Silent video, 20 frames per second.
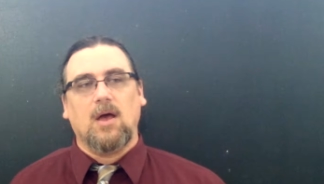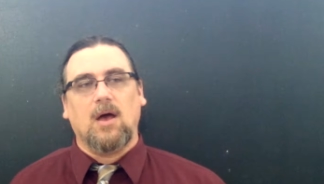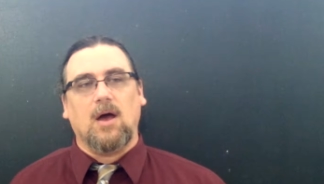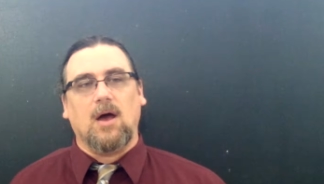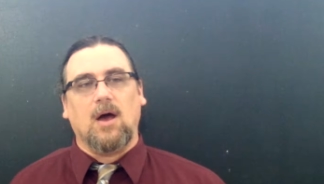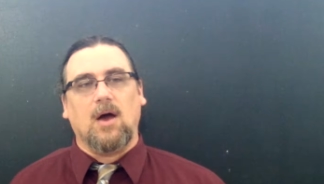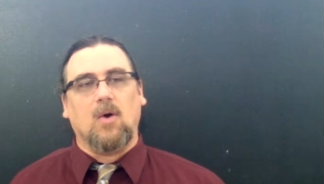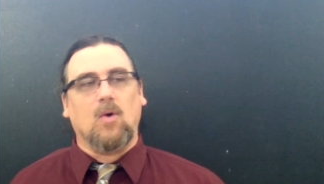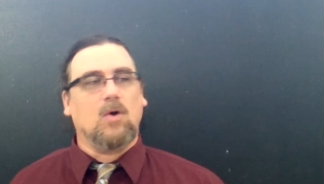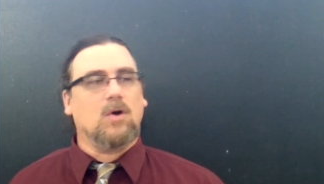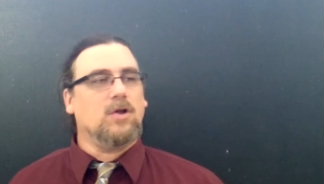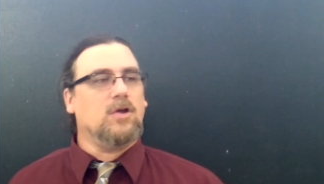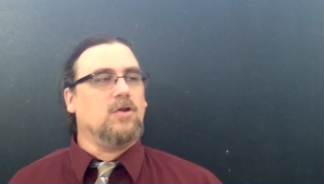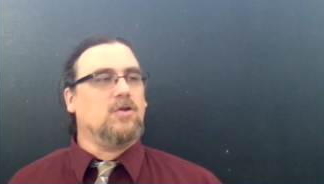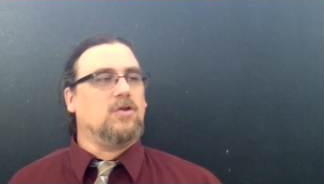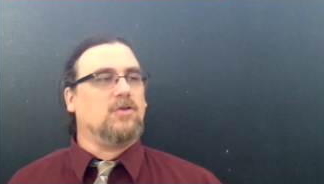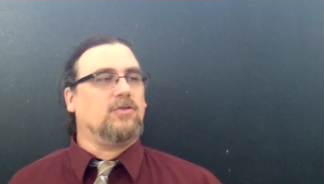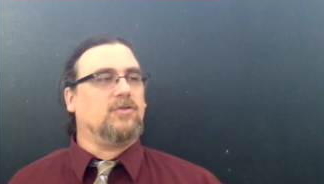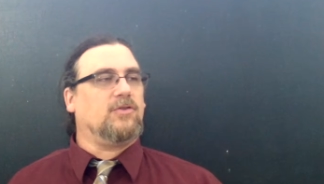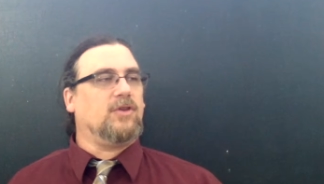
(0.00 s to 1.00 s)
Or do you
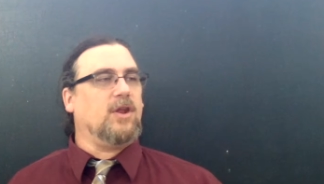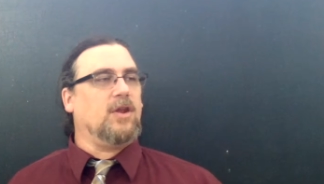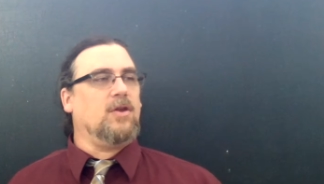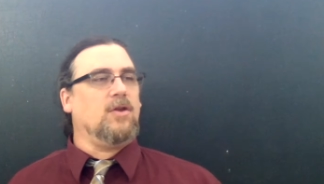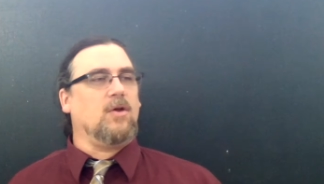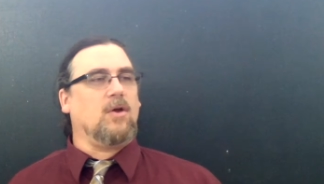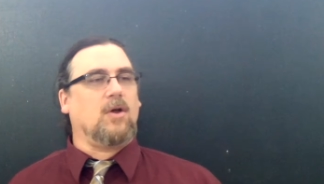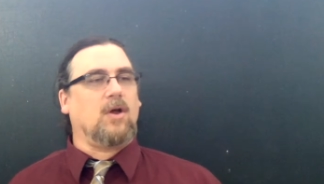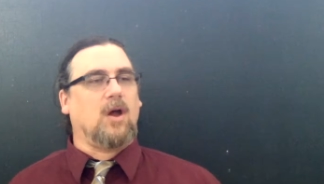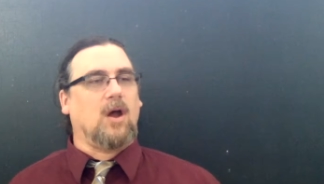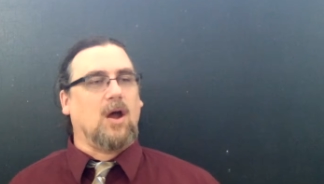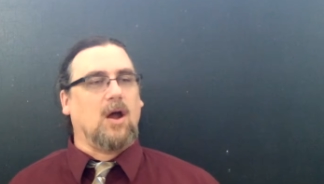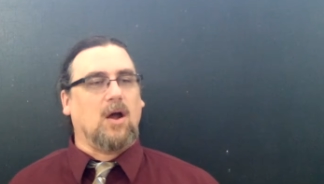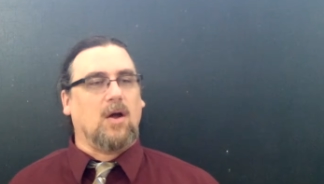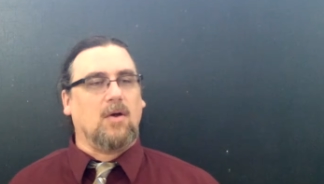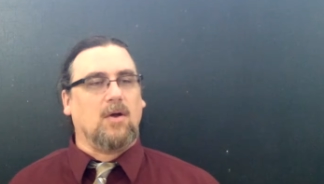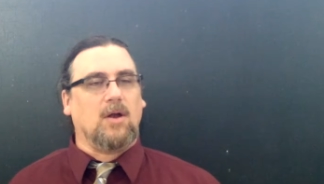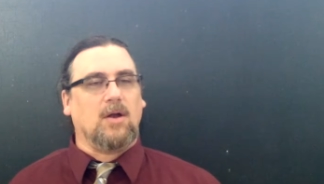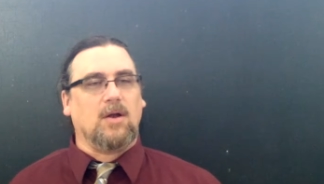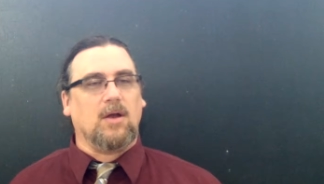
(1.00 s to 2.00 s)
just sit in your
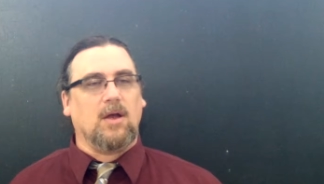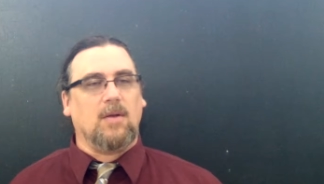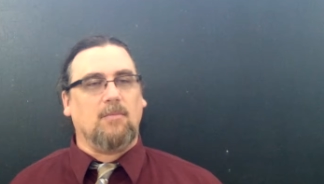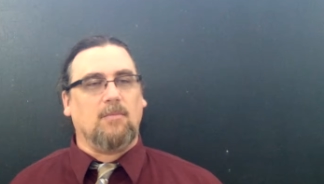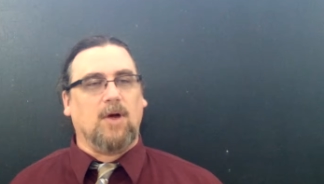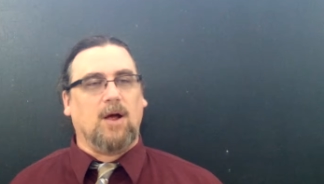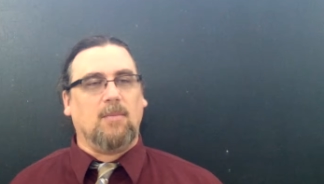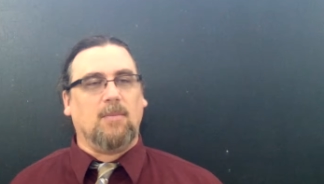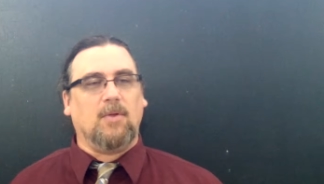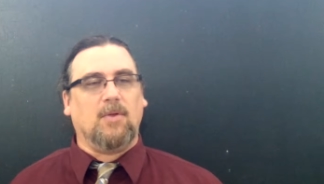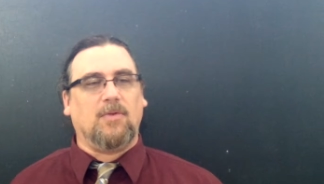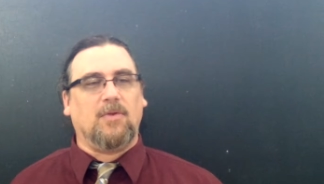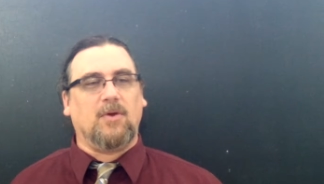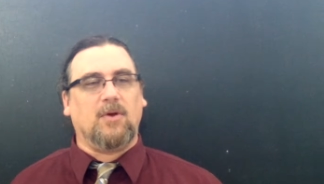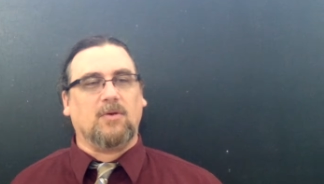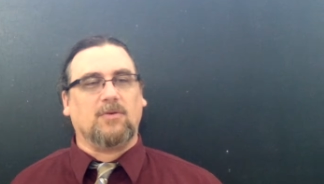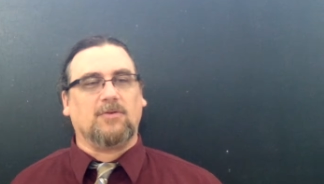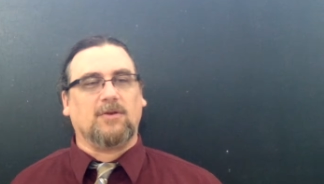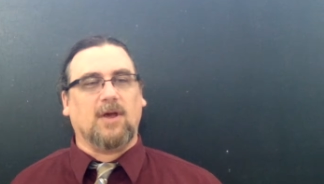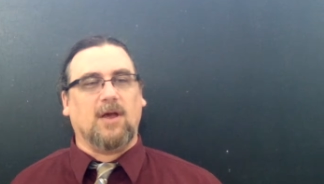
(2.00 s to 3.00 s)
car and mumble to
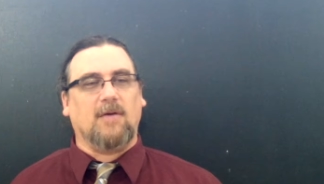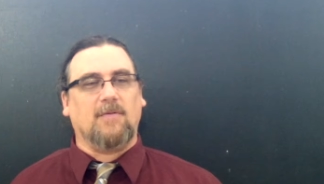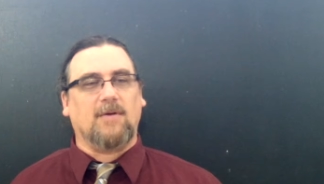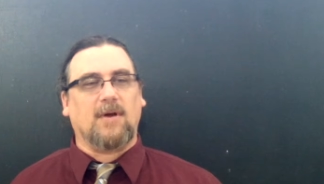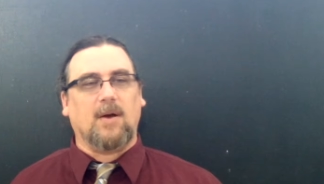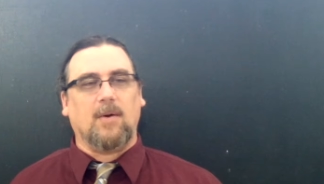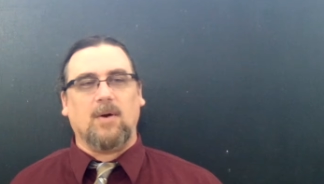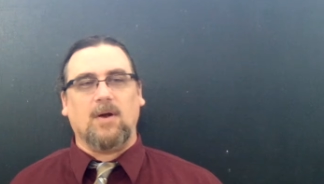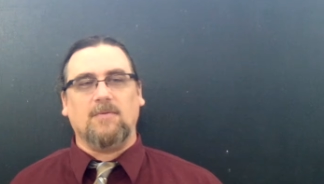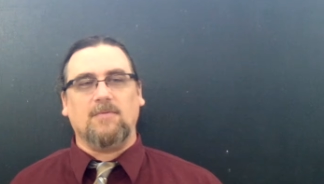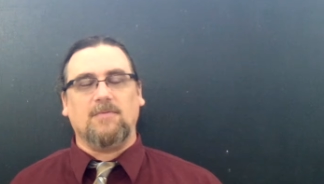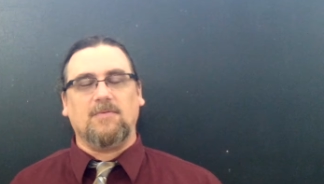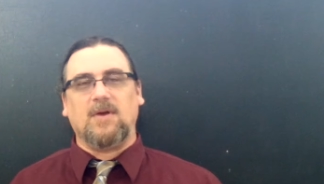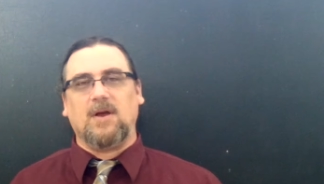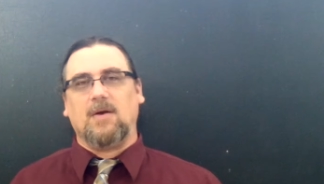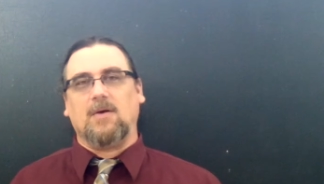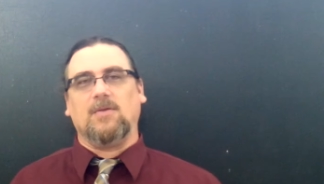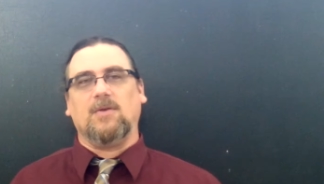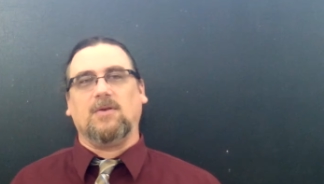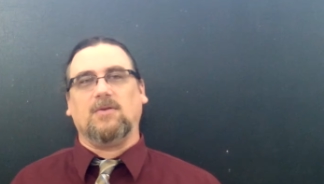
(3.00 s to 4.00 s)
yourself how
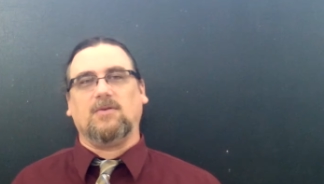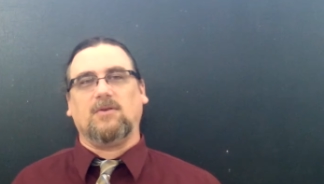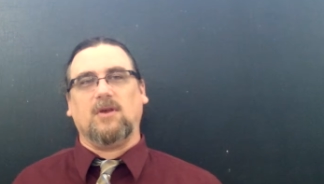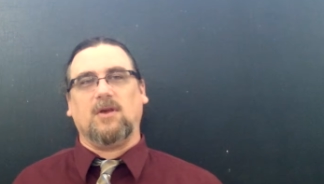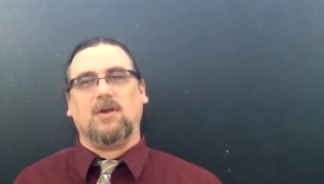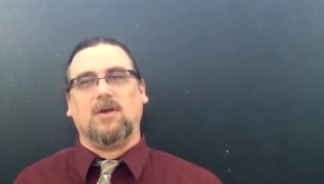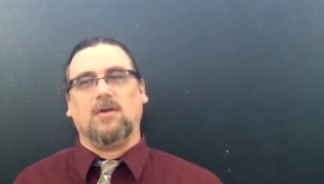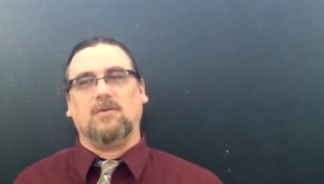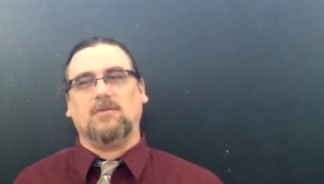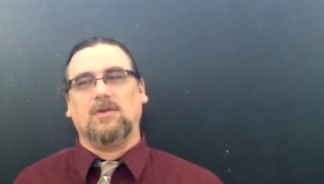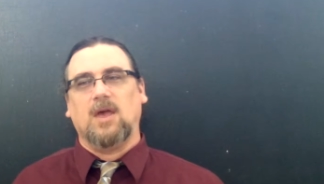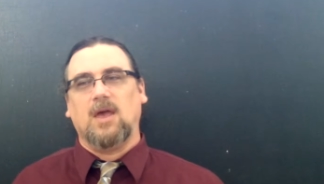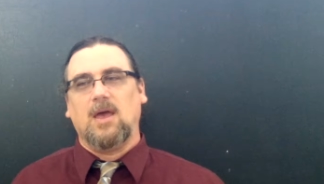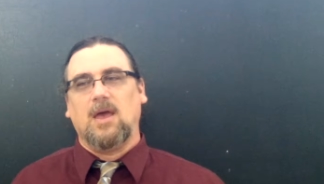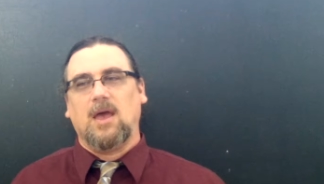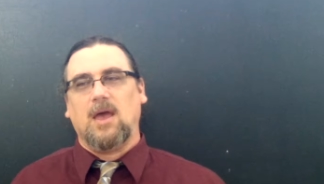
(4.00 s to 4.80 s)
unfair this is